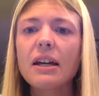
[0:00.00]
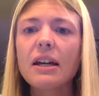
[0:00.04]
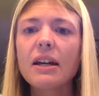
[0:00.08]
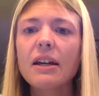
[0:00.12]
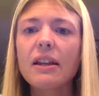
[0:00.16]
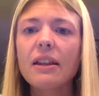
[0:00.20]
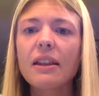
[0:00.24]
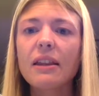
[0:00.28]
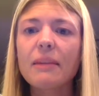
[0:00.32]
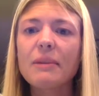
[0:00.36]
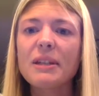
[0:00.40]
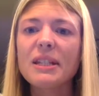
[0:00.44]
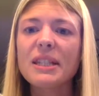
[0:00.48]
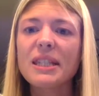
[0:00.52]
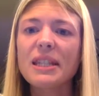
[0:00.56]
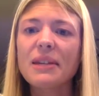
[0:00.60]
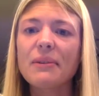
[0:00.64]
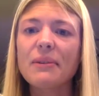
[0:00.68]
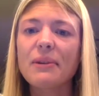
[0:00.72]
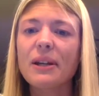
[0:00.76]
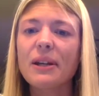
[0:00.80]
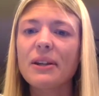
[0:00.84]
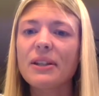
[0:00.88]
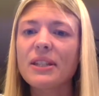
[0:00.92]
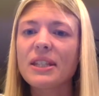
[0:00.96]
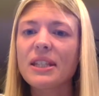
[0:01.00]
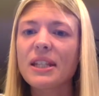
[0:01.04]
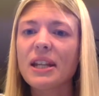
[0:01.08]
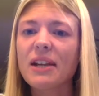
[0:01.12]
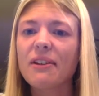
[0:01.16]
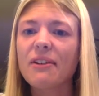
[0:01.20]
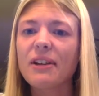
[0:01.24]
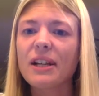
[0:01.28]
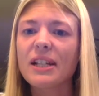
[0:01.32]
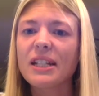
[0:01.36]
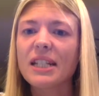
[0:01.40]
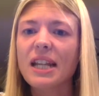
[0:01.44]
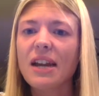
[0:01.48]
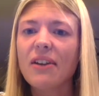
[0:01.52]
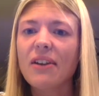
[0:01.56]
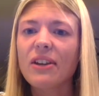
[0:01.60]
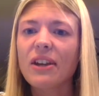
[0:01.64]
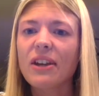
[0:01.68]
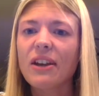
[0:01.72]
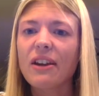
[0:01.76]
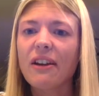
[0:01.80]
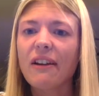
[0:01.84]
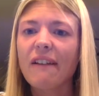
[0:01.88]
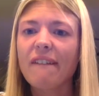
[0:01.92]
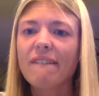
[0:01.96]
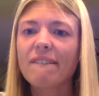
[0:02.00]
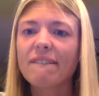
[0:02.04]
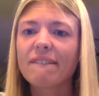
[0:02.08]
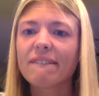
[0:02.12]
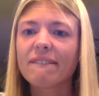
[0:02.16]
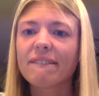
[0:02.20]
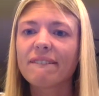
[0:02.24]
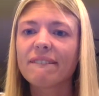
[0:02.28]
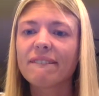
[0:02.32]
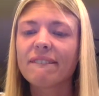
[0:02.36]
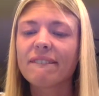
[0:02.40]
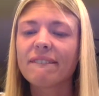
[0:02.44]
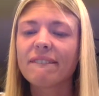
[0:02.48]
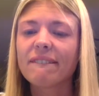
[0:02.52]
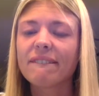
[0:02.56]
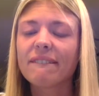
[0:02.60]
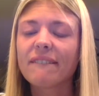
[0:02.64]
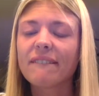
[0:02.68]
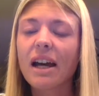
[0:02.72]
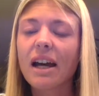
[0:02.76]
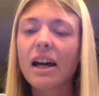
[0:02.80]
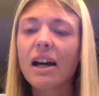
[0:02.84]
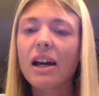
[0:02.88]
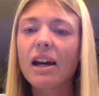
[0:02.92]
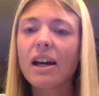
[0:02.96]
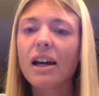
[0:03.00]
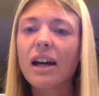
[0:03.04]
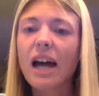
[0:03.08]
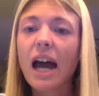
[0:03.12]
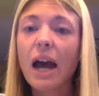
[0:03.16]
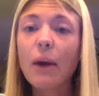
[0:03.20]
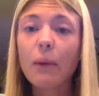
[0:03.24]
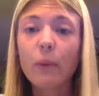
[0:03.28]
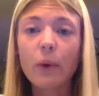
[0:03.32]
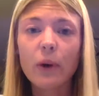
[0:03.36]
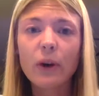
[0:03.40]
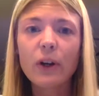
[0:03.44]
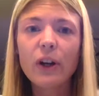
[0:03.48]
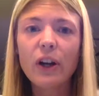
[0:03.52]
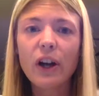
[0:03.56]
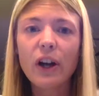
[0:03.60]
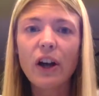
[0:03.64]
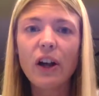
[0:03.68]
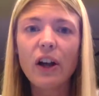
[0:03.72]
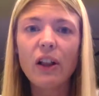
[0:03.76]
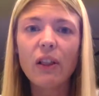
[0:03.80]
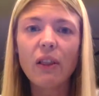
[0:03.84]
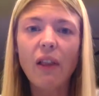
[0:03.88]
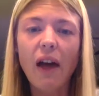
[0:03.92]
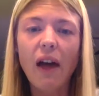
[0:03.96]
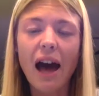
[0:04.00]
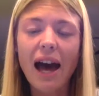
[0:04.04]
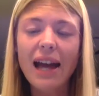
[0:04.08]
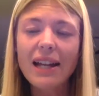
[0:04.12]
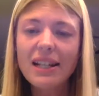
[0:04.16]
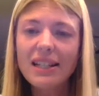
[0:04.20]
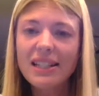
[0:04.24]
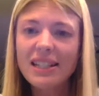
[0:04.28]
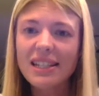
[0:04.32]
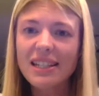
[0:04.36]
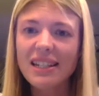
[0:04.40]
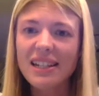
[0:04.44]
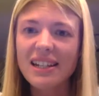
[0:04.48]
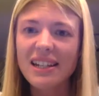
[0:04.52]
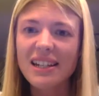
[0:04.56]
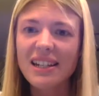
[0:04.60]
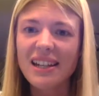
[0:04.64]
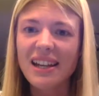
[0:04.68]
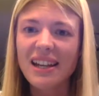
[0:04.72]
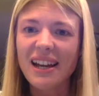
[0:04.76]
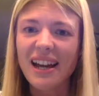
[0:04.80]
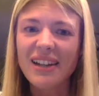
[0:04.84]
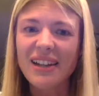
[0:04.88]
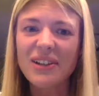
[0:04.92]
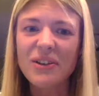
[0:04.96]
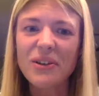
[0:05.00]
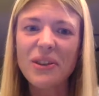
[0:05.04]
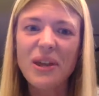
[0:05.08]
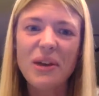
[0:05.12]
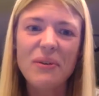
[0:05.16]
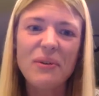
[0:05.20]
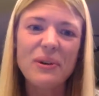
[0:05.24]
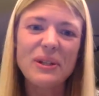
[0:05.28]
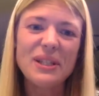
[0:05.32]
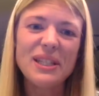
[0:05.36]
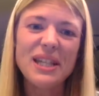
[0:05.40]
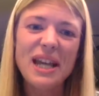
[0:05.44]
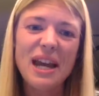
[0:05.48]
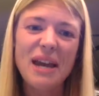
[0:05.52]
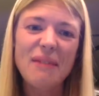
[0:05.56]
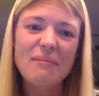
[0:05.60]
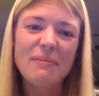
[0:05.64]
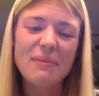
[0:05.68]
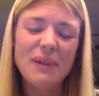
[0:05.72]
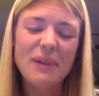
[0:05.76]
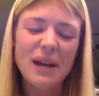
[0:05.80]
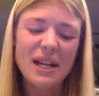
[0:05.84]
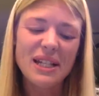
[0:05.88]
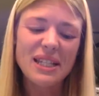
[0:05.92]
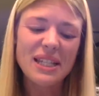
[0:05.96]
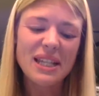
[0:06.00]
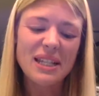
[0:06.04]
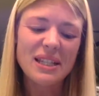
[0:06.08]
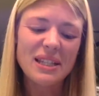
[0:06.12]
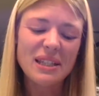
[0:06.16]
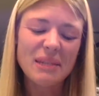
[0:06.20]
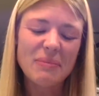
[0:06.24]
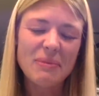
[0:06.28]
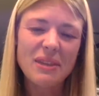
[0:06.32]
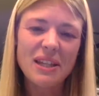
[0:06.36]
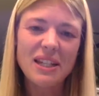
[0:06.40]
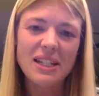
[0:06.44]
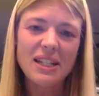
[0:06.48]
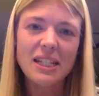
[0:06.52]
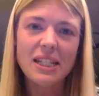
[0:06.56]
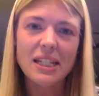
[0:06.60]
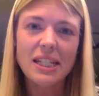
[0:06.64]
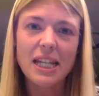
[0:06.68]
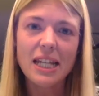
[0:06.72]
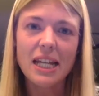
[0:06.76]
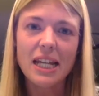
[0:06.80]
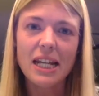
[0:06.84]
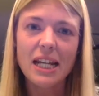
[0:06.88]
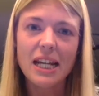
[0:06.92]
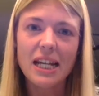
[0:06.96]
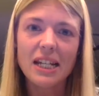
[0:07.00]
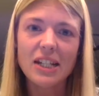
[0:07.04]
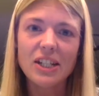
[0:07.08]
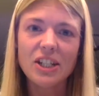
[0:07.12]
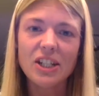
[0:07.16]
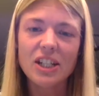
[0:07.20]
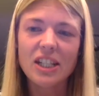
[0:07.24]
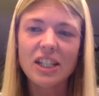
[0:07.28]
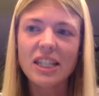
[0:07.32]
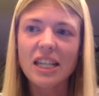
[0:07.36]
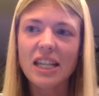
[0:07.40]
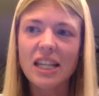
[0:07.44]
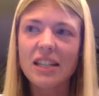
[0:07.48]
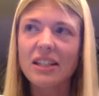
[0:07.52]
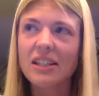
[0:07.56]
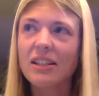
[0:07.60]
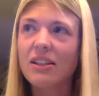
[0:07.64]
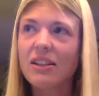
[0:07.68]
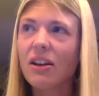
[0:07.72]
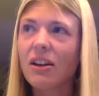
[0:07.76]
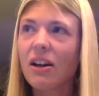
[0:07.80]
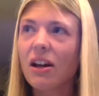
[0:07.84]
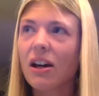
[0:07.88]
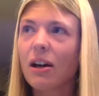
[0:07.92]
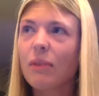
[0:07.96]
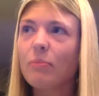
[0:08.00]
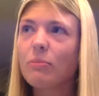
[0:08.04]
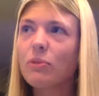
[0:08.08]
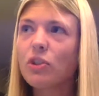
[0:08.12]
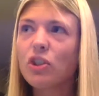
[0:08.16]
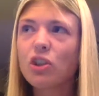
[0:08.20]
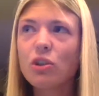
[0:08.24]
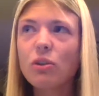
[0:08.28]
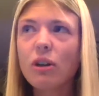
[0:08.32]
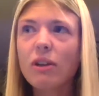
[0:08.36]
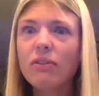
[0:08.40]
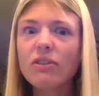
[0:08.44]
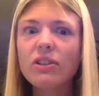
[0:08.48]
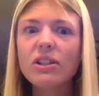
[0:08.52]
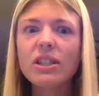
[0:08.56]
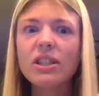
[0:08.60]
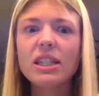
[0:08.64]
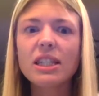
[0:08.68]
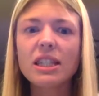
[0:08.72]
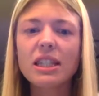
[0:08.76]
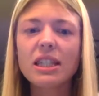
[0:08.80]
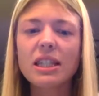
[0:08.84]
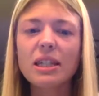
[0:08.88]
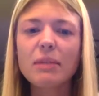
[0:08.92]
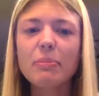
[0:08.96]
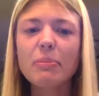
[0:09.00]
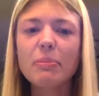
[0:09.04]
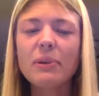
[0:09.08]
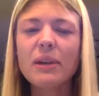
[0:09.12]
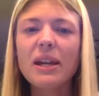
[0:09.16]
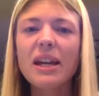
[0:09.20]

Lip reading: me see, what else did I write down here? I work a lot. I know that one time I sent something to Dana and she said, do you ever sleep?